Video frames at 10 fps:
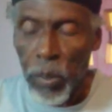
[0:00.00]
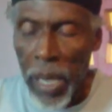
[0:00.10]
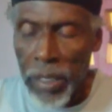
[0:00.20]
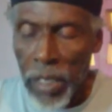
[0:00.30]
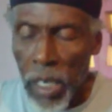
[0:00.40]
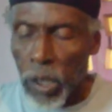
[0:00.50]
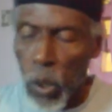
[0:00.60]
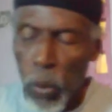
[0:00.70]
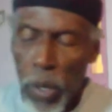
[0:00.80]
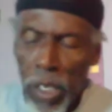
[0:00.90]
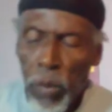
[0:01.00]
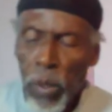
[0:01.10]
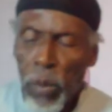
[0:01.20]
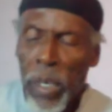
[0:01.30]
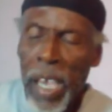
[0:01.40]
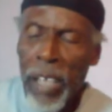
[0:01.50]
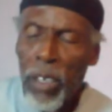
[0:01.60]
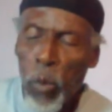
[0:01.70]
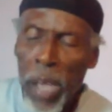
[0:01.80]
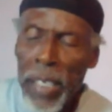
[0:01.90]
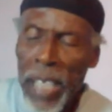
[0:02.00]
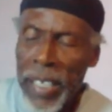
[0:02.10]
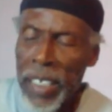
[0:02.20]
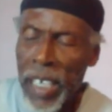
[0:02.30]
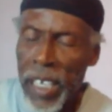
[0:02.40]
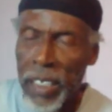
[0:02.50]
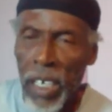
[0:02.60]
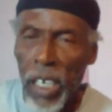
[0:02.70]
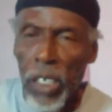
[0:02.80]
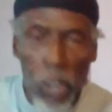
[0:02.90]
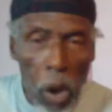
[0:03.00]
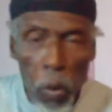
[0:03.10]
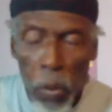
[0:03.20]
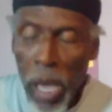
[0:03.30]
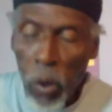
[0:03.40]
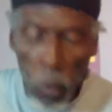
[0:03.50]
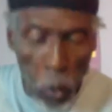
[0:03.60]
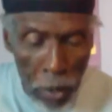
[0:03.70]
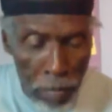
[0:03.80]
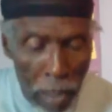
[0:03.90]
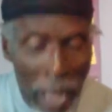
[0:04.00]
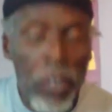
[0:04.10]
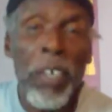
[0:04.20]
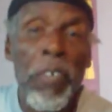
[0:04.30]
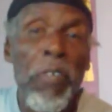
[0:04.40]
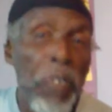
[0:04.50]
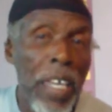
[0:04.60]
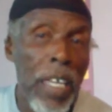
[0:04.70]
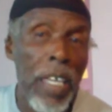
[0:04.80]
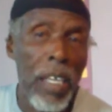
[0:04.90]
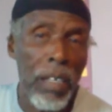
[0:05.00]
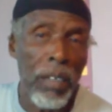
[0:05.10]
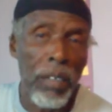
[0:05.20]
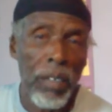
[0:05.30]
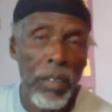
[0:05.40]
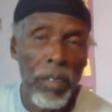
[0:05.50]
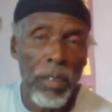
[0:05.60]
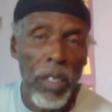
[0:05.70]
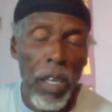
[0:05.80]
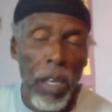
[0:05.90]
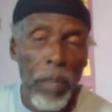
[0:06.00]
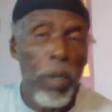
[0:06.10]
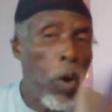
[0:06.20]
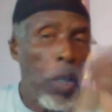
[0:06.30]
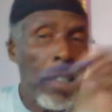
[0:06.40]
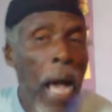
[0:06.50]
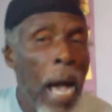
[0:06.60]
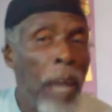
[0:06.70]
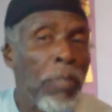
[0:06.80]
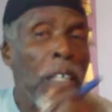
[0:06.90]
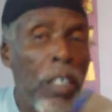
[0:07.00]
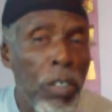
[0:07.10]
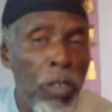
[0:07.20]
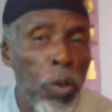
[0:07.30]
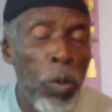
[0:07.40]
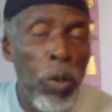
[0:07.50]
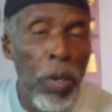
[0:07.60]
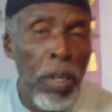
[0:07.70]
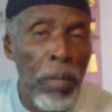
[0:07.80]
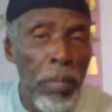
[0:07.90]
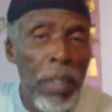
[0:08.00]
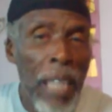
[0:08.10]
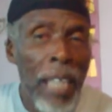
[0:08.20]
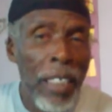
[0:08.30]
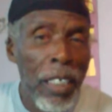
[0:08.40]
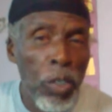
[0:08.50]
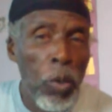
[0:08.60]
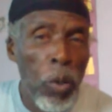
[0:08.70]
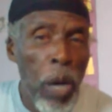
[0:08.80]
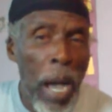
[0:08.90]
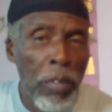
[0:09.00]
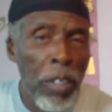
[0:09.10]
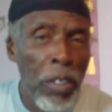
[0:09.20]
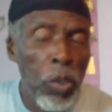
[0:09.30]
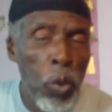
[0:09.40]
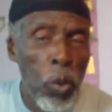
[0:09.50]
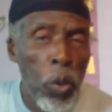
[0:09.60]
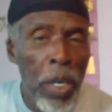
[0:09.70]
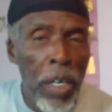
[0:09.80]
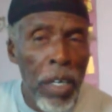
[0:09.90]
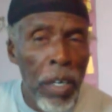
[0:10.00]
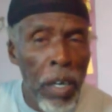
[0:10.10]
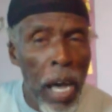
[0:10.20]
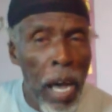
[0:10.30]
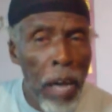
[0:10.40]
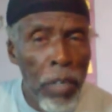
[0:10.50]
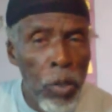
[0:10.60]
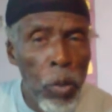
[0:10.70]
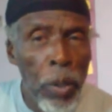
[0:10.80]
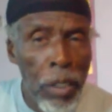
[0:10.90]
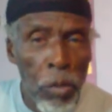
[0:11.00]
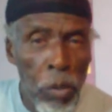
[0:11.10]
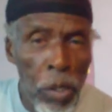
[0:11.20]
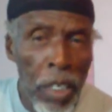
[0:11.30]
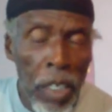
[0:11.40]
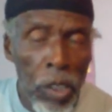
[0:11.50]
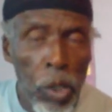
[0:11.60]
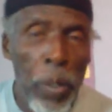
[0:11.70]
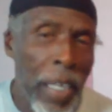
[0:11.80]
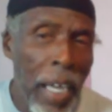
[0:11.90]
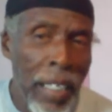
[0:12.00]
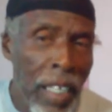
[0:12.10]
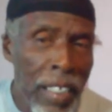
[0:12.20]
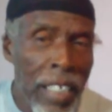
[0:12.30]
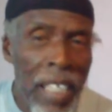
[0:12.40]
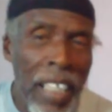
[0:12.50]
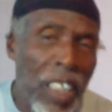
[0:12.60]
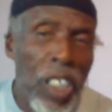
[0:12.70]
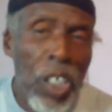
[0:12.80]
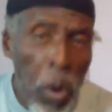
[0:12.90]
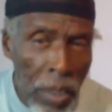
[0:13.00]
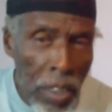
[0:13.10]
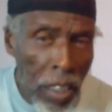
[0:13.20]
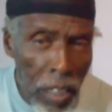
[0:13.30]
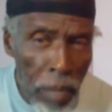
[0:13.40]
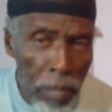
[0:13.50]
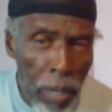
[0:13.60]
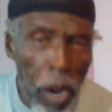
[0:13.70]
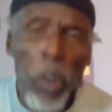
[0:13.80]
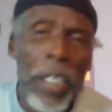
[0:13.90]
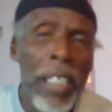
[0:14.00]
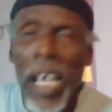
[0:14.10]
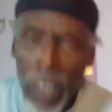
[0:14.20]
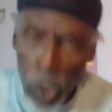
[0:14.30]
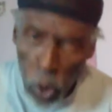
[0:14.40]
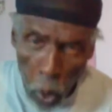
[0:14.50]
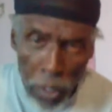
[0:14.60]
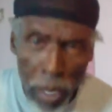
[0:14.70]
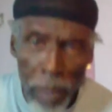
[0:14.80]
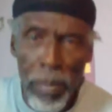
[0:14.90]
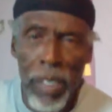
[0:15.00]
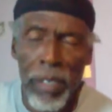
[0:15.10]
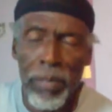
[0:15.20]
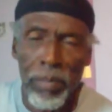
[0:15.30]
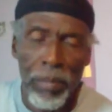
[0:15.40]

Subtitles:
Right? So we get 198. Now we are going back to the 3, because after the 2, besides the 2, after 2 is 3, so we get the next lowest number, or the next low number,